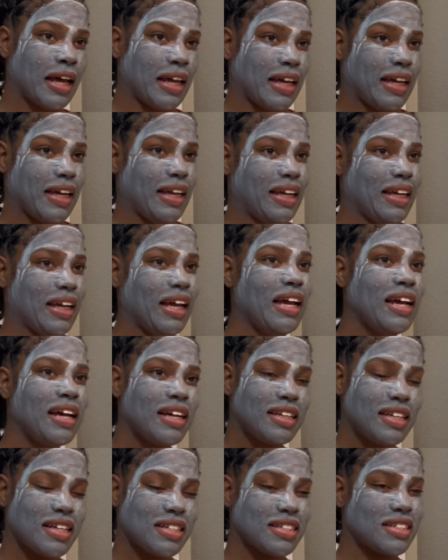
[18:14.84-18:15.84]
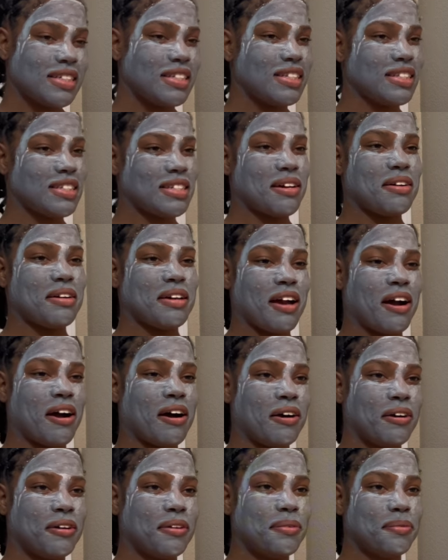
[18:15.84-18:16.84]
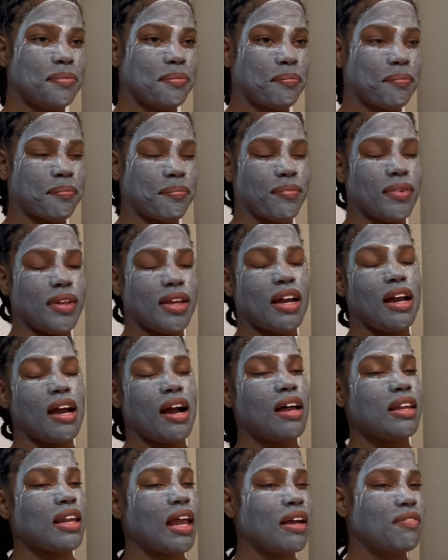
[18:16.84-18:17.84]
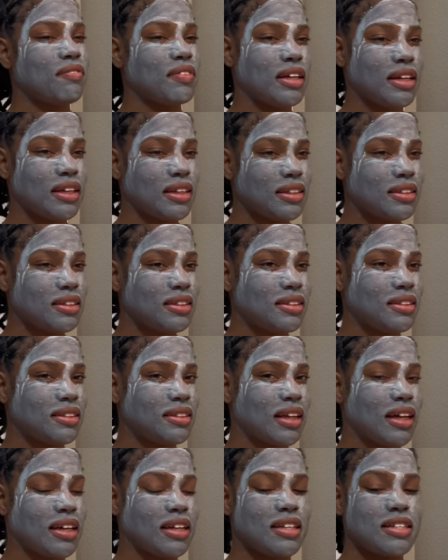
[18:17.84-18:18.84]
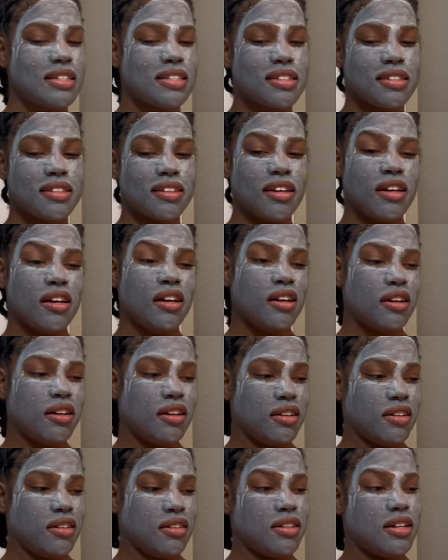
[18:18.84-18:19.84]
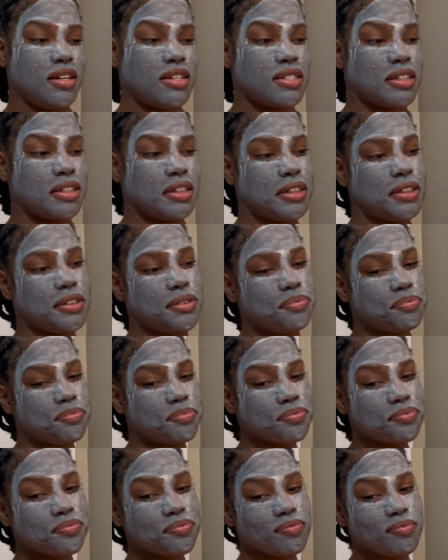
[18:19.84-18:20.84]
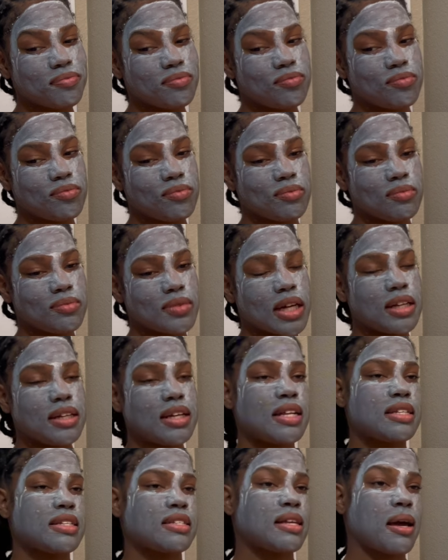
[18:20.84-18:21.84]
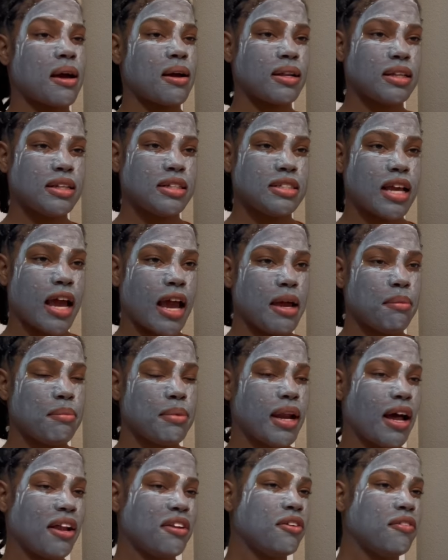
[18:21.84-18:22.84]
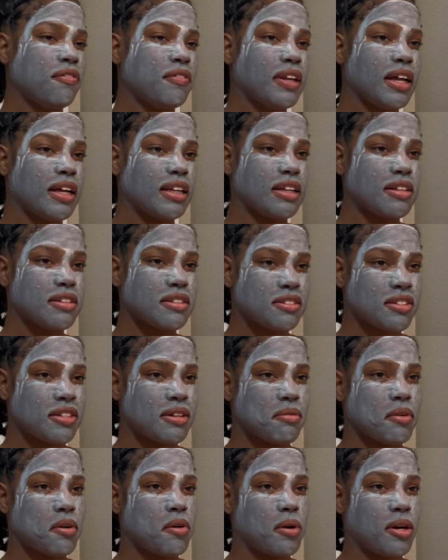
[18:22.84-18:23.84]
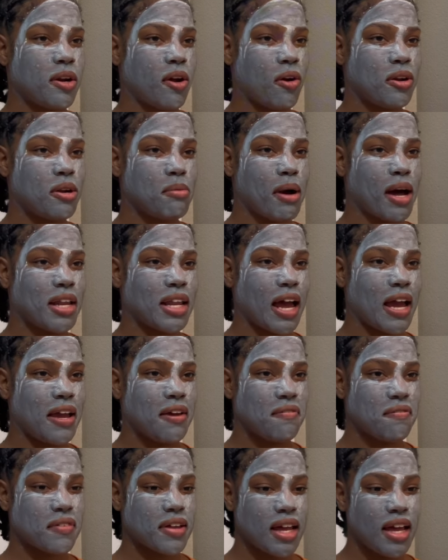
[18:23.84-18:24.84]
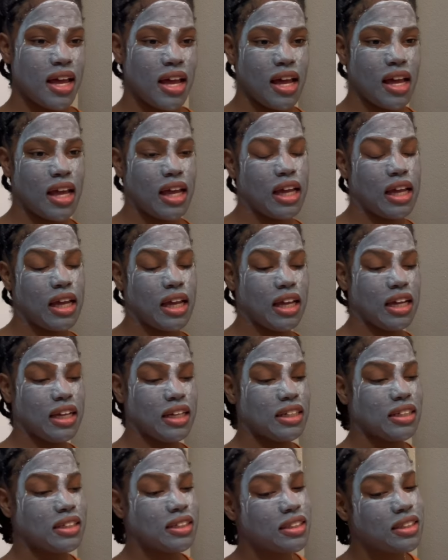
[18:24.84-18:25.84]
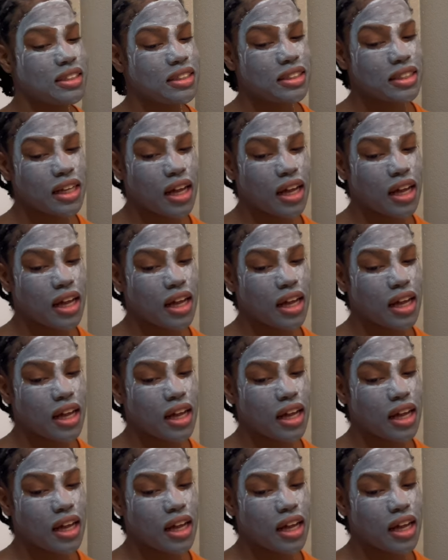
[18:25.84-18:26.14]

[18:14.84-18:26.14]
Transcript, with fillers: Like that should just show you how how life is. Like it's there's a not to sound cliche, but I do feel like there's a shit going on in my life, and